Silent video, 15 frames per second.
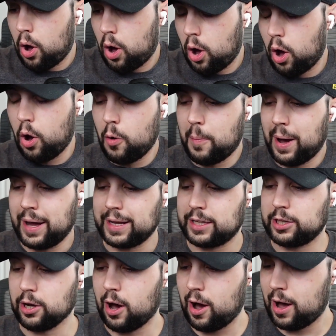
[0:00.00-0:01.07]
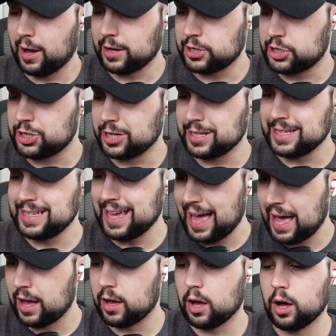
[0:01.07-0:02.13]
Oh my gosh,
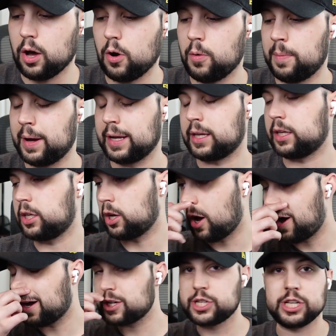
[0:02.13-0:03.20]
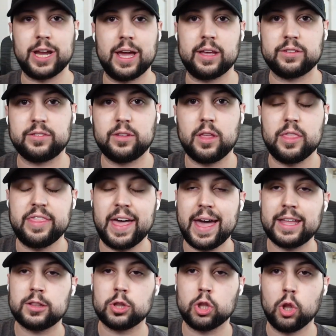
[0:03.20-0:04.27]
yeah, oh my gosh, yes.
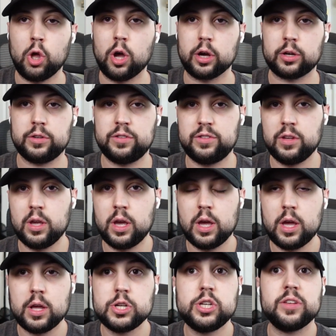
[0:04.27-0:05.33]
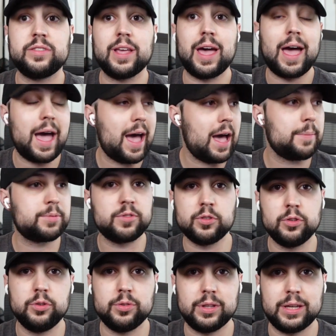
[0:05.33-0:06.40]
That looks just
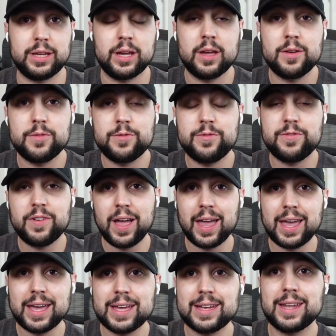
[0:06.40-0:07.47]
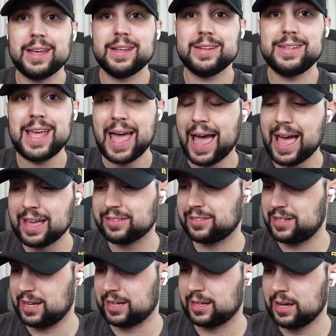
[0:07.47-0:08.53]
absolutely
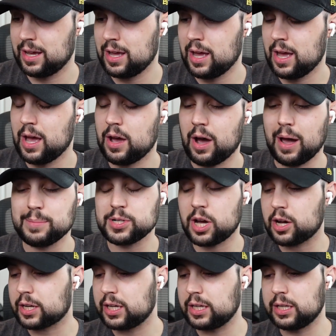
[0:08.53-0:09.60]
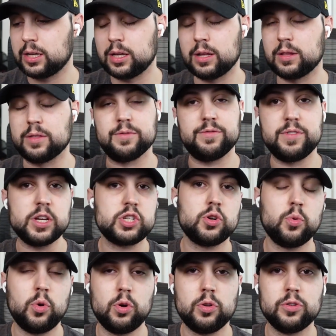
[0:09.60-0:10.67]
fantastic. I'm talking the
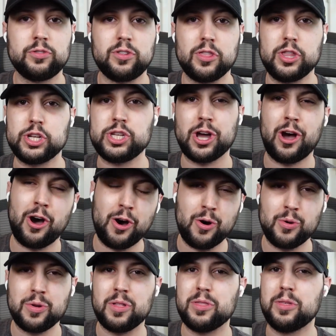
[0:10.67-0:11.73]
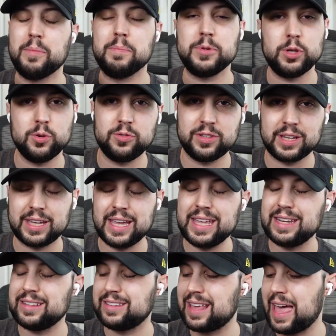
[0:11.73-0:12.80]
visuals, the tone, the music.
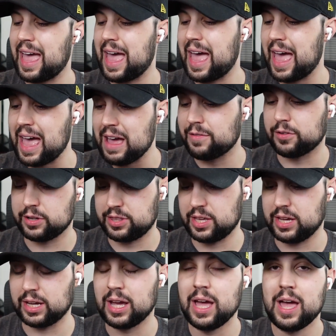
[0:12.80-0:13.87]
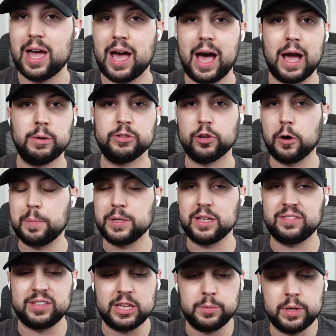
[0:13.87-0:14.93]
It is everything I was hoping
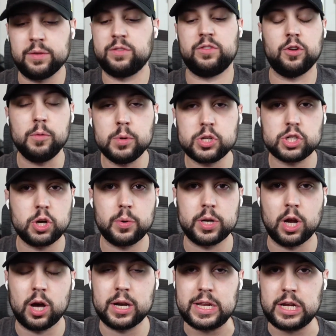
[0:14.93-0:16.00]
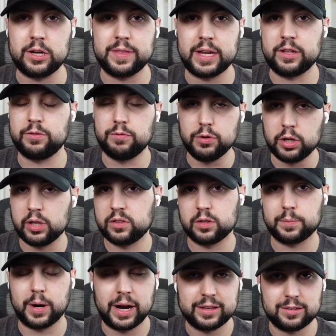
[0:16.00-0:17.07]
to see. We have so much going on here that is really
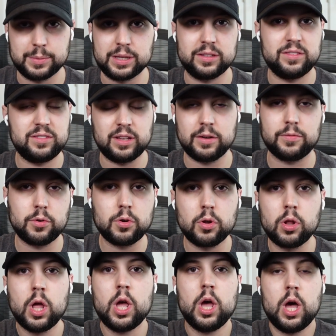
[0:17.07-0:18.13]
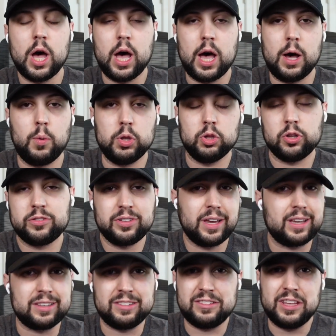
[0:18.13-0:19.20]
surprising me. Several, uh, what looks
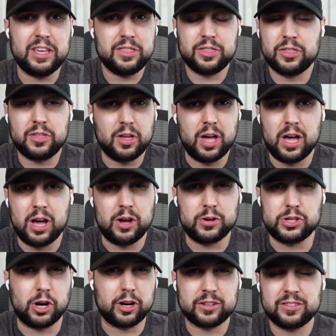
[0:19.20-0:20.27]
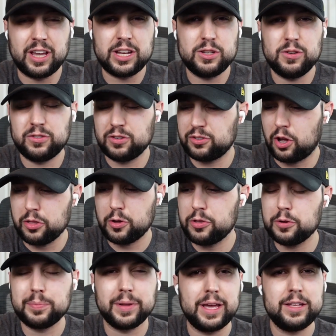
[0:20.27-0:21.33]
like Sith, uh, dark side users, although
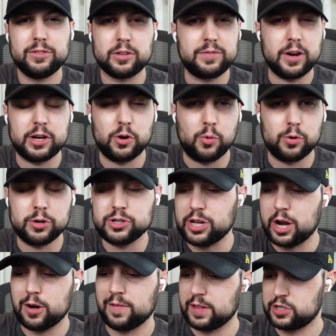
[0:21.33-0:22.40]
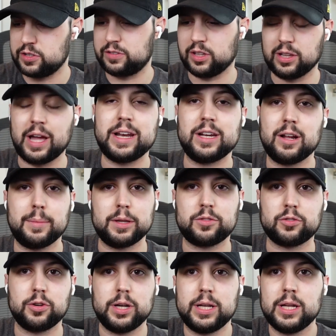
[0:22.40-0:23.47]
their blades look very orange. I don't know if that's just the lighting on my
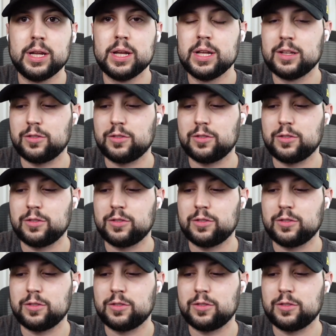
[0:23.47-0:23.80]
screen.